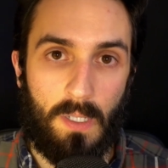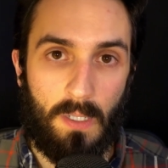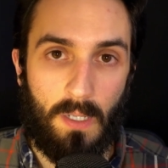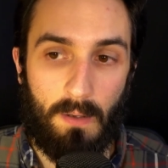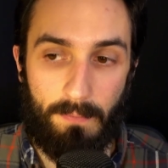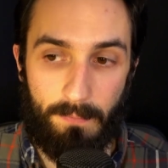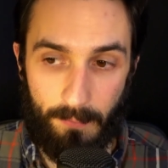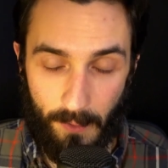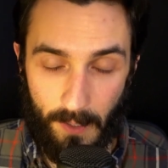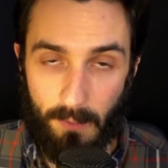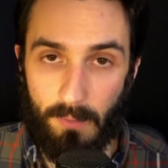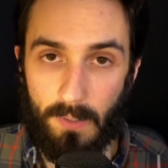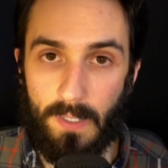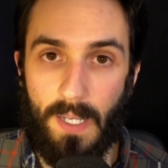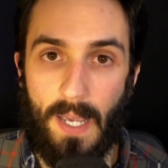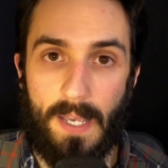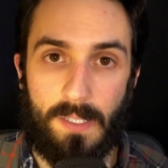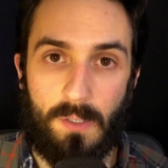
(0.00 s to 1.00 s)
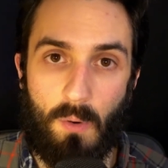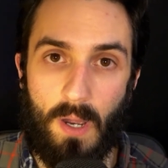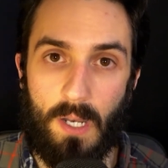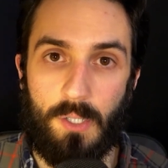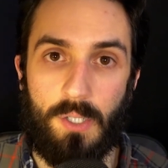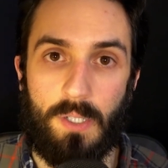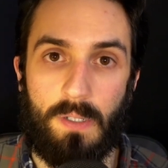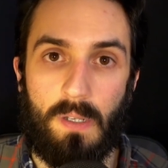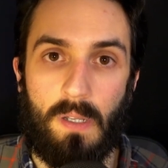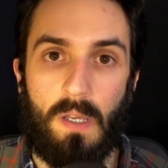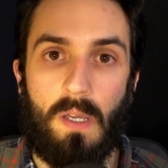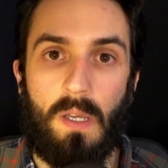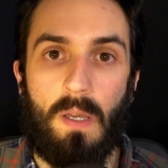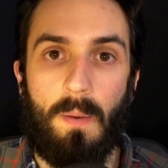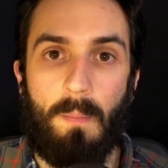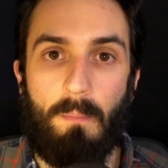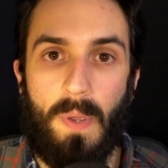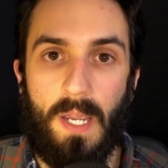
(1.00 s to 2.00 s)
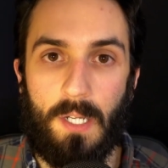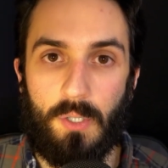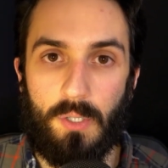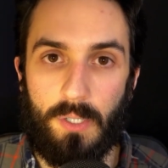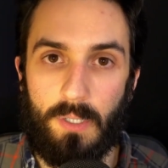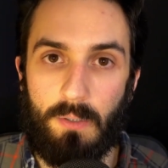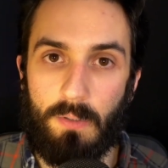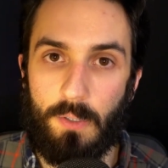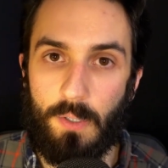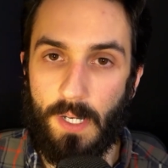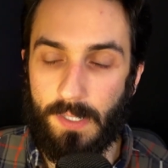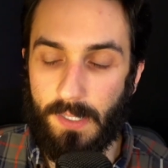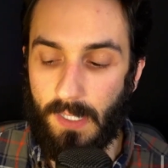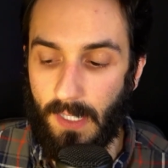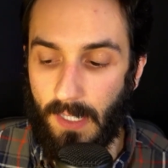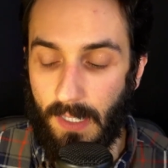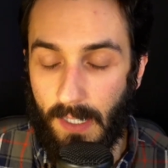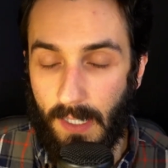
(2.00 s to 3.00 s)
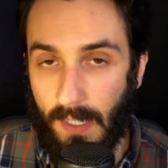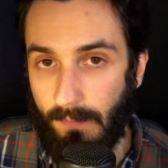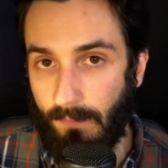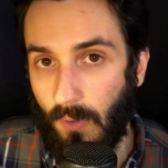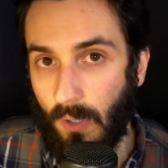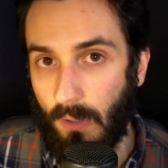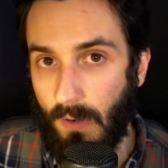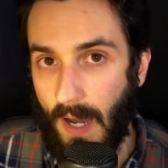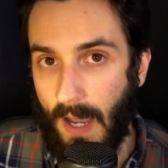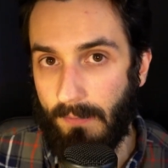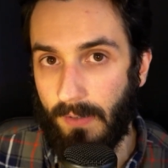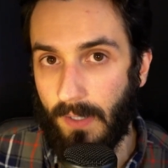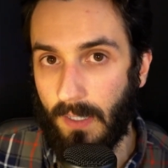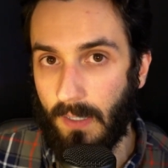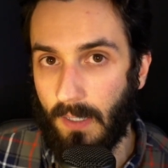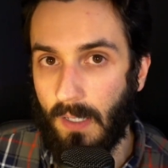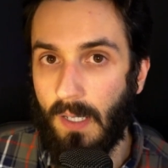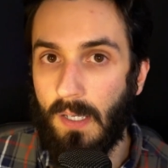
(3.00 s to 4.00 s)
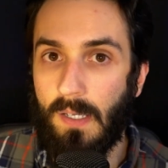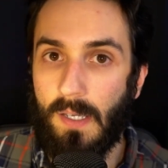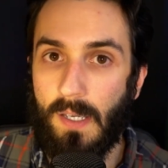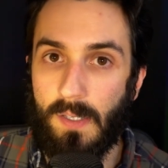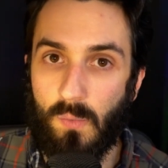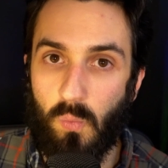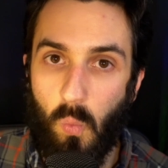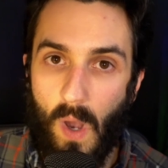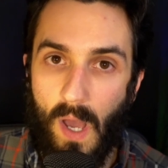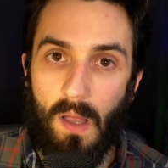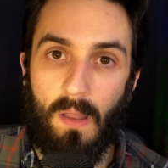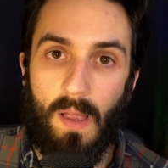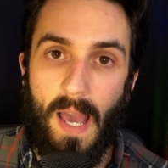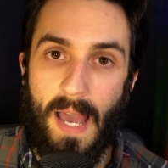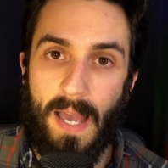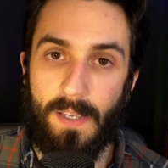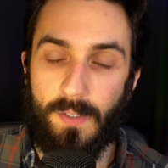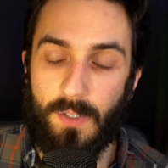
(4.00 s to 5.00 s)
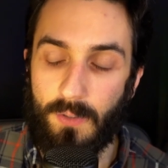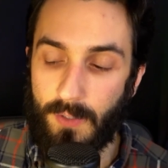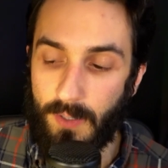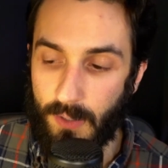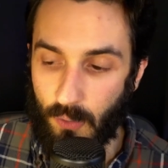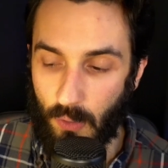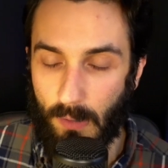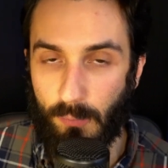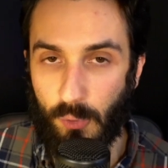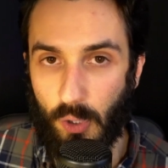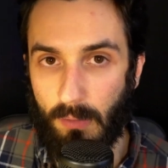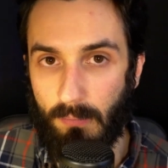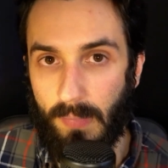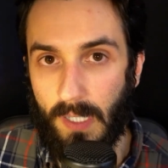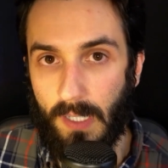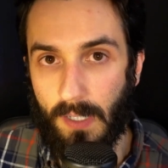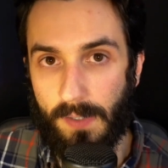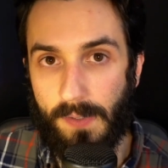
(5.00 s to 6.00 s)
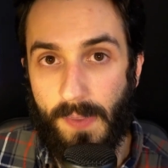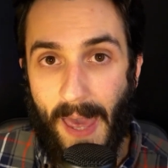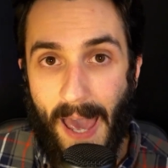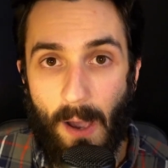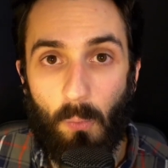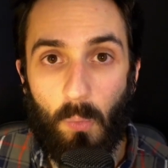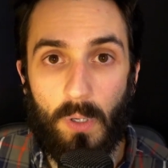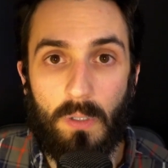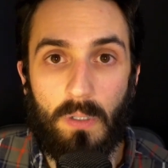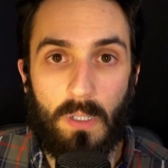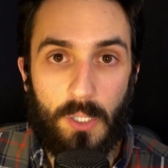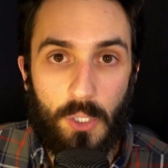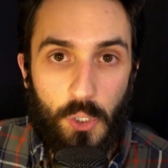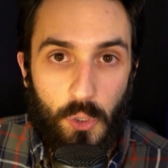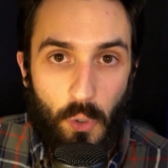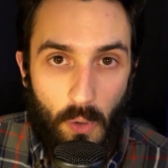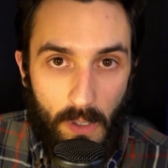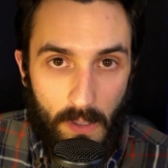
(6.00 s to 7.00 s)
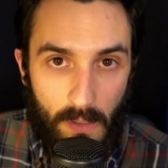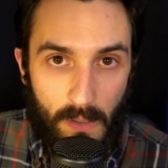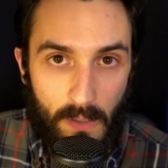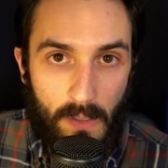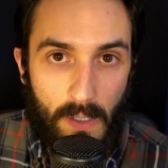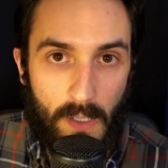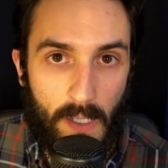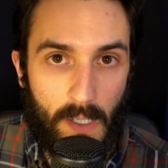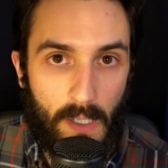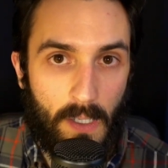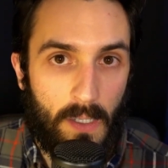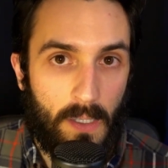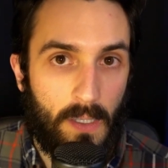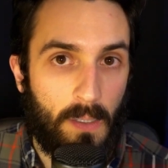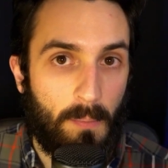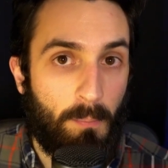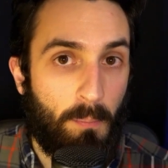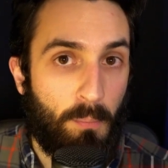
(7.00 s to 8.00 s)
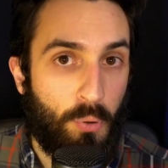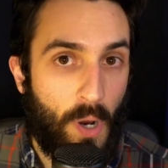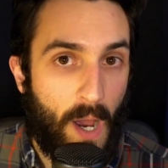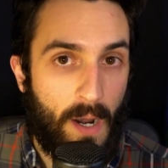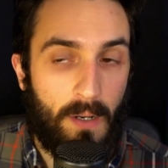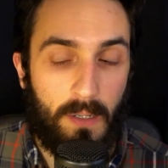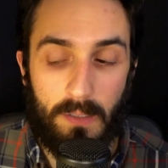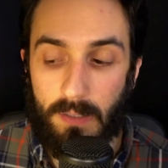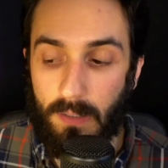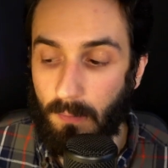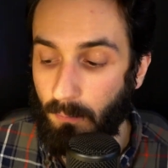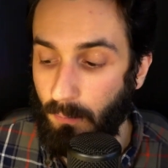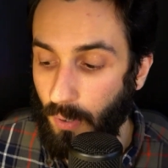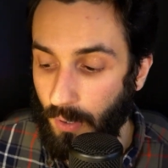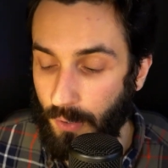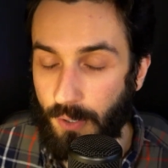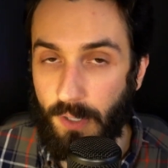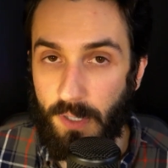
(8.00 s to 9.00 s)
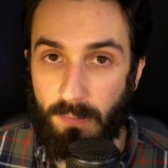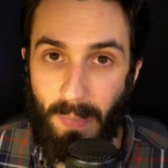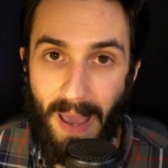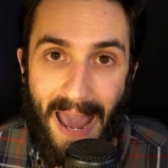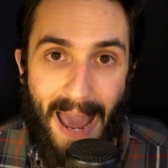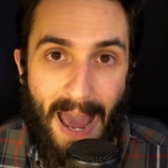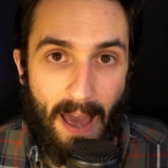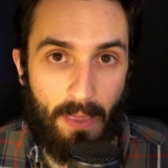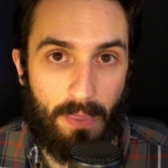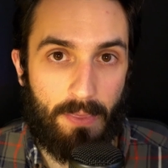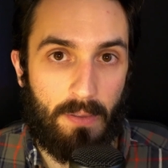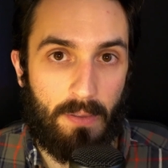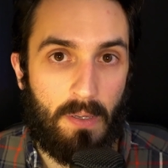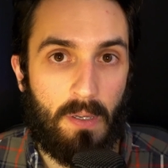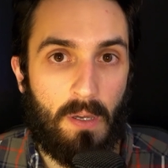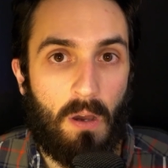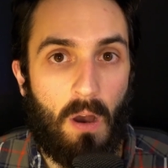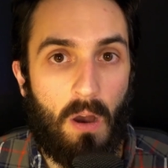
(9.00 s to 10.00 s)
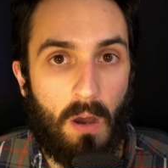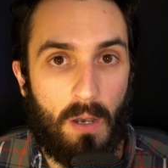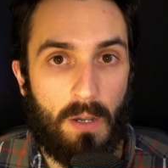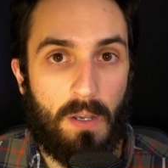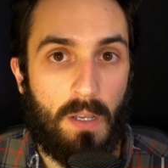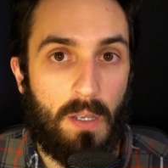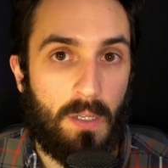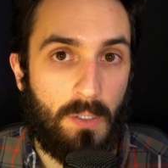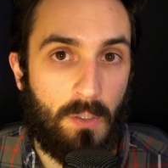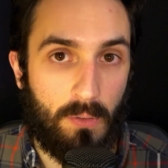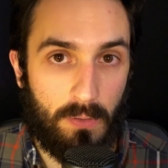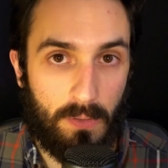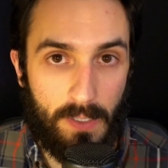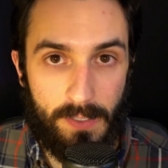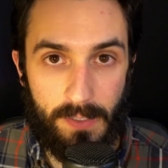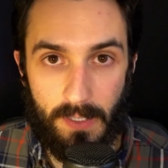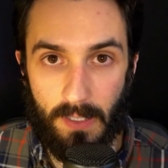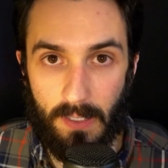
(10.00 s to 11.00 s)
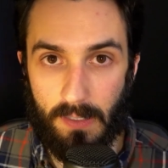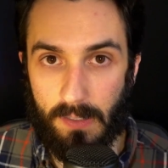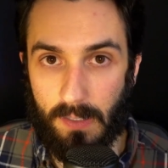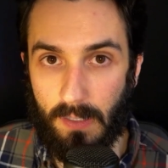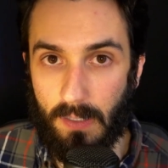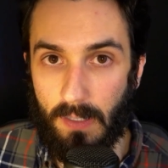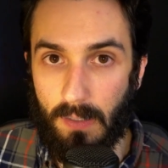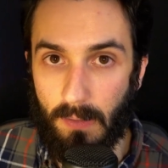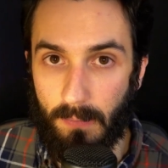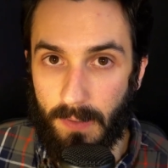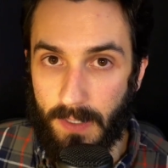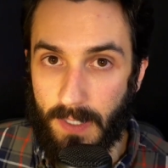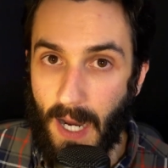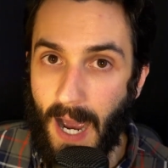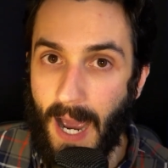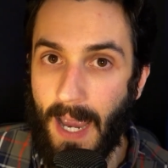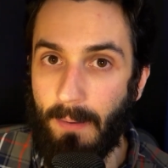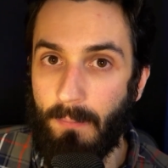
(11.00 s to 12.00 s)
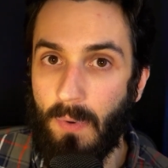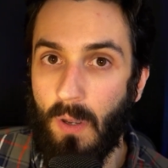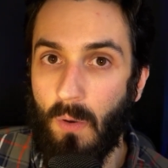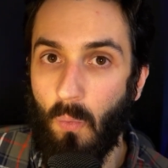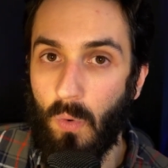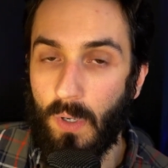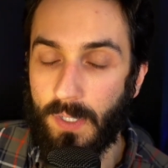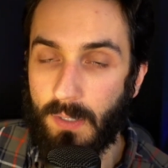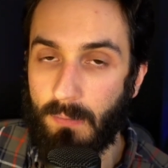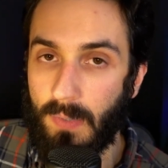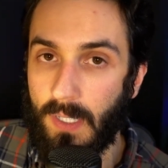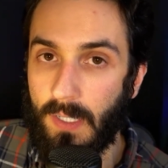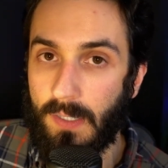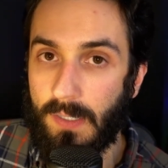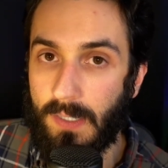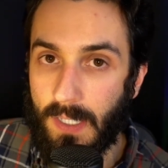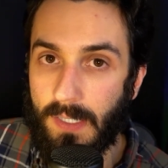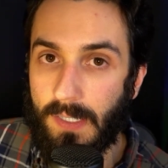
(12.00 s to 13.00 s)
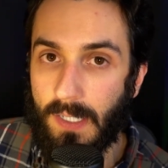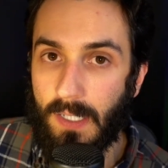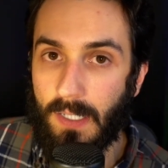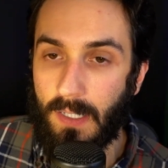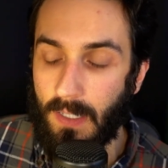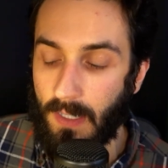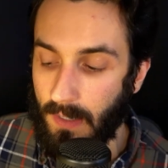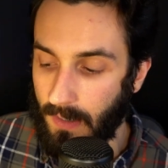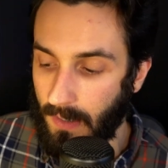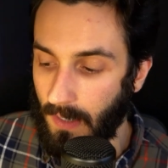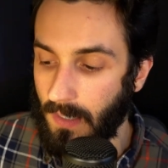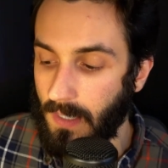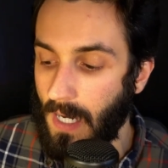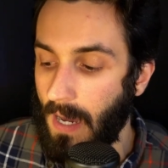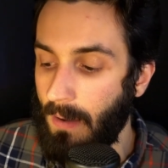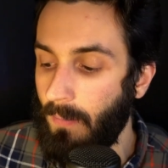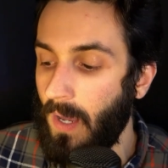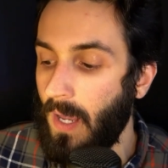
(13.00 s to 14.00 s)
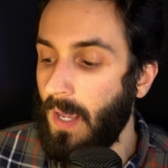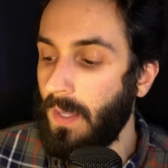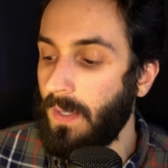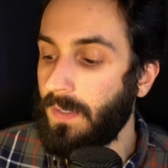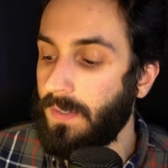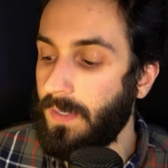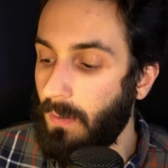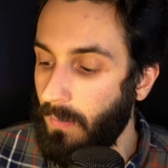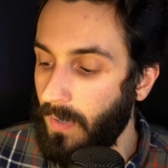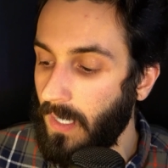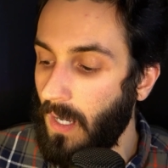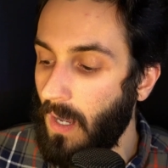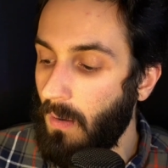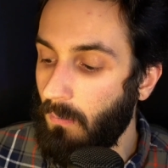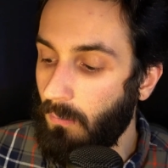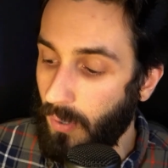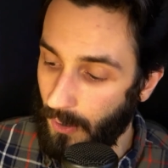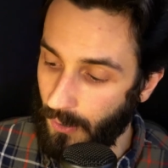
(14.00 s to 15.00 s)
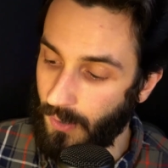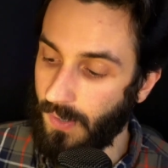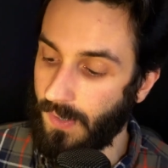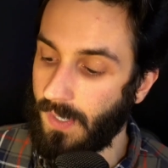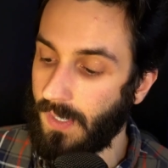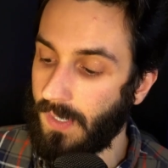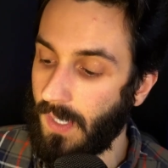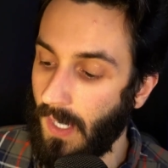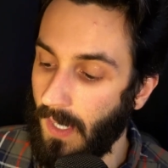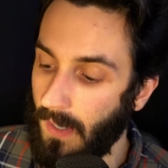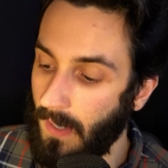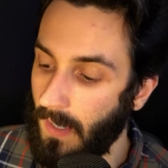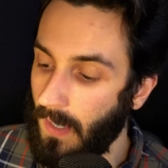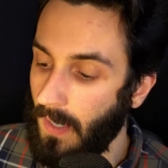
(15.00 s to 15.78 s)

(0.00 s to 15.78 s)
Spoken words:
a frequently asked question, make sure you address it in an infographic as well as your description, because that will shorten the product purchase path on your listings, the time where somebody sees it to the time somebody purchases it.